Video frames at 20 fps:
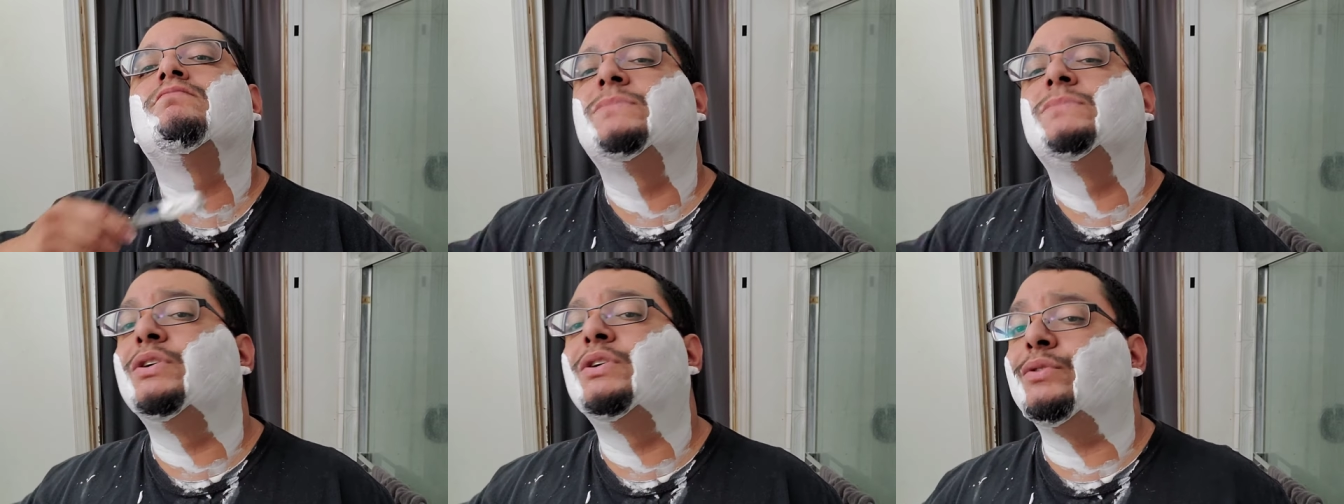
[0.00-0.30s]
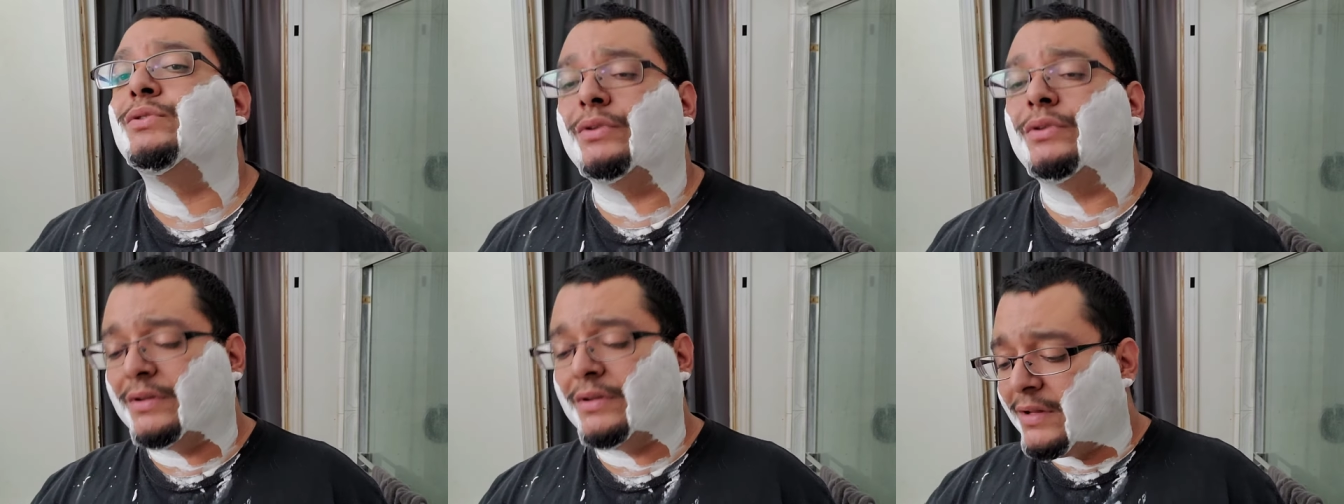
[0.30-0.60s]

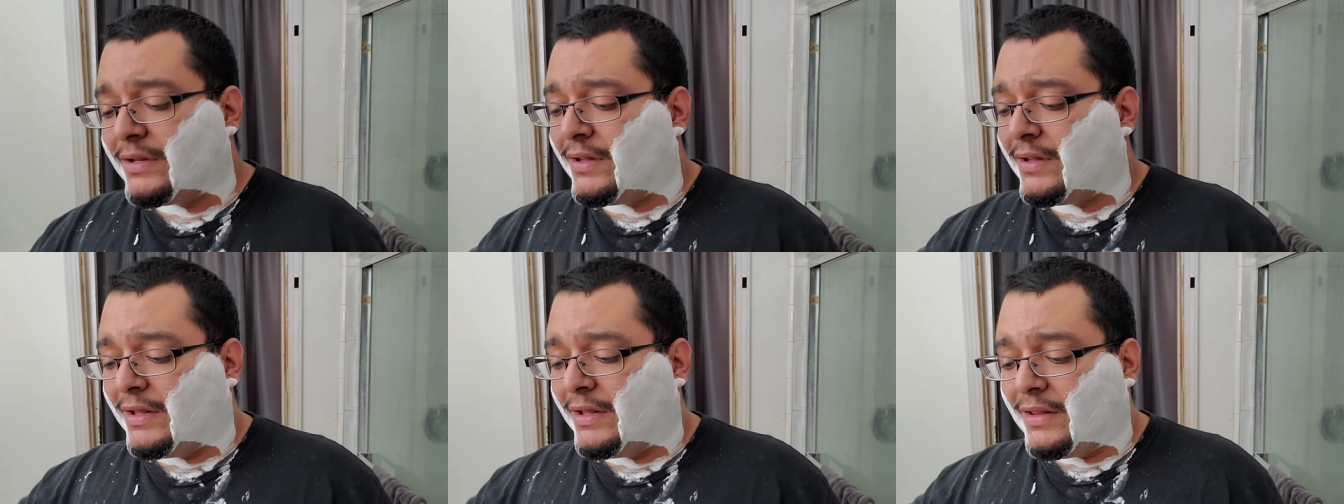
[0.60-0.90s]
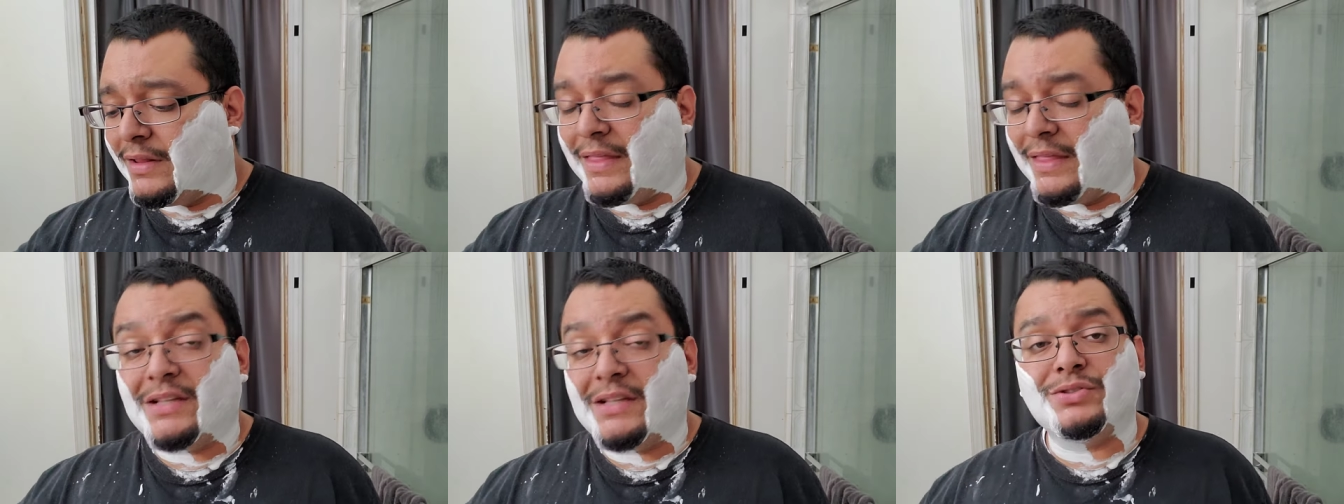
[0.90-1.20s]
Dude,
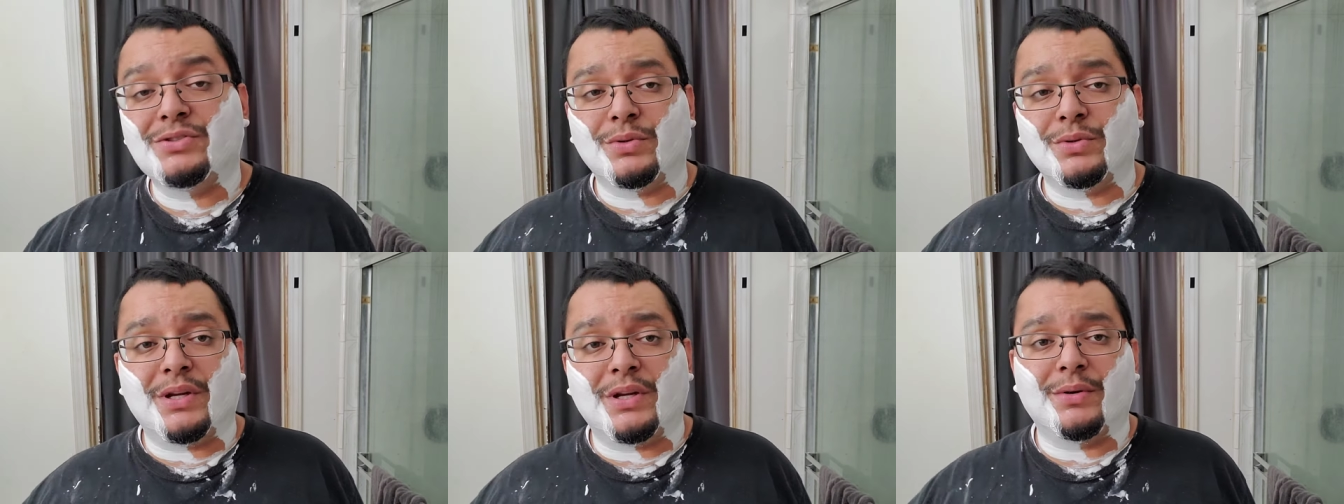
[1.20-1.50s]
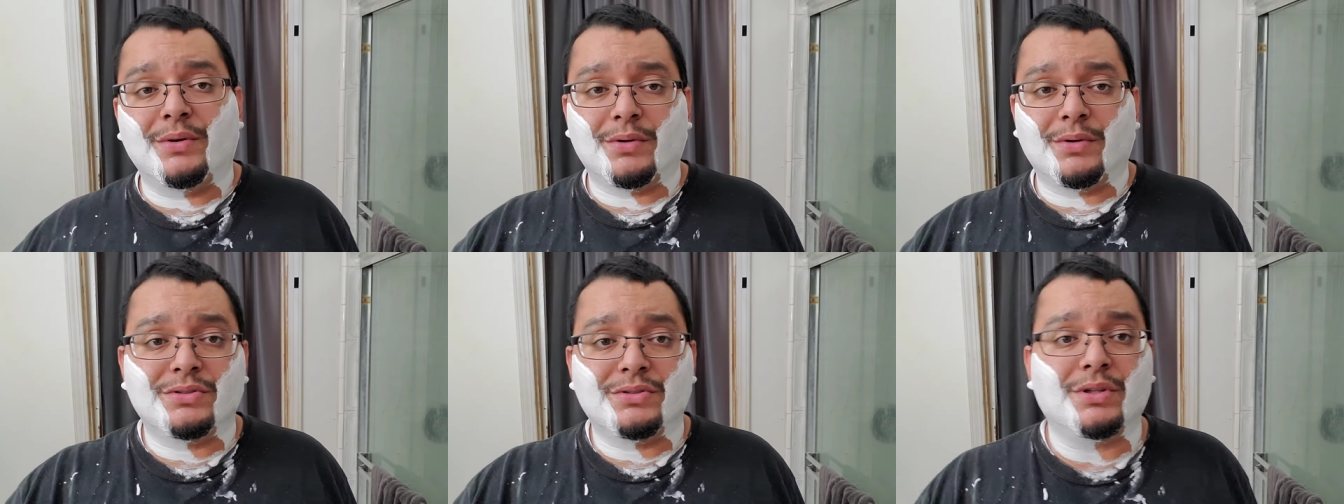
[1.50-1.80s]
that
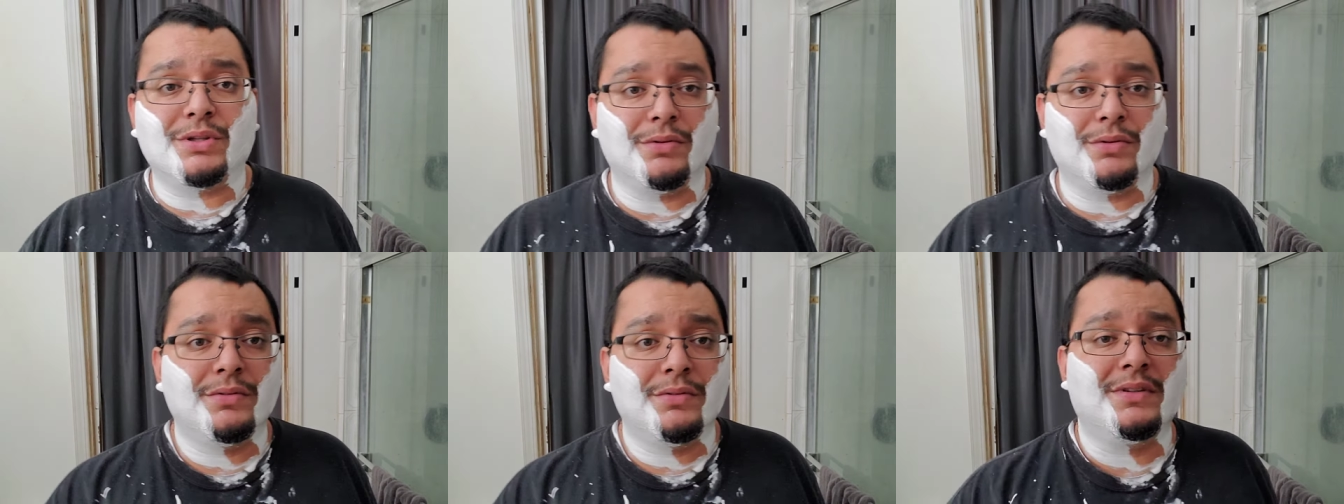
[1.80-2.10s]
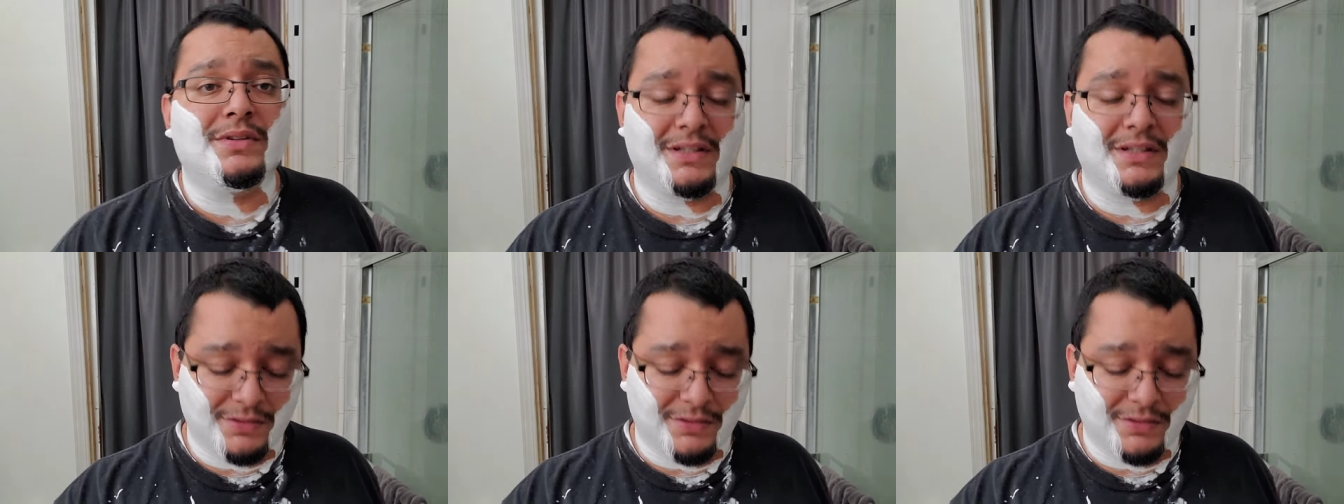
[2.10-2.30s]
Suehiro stone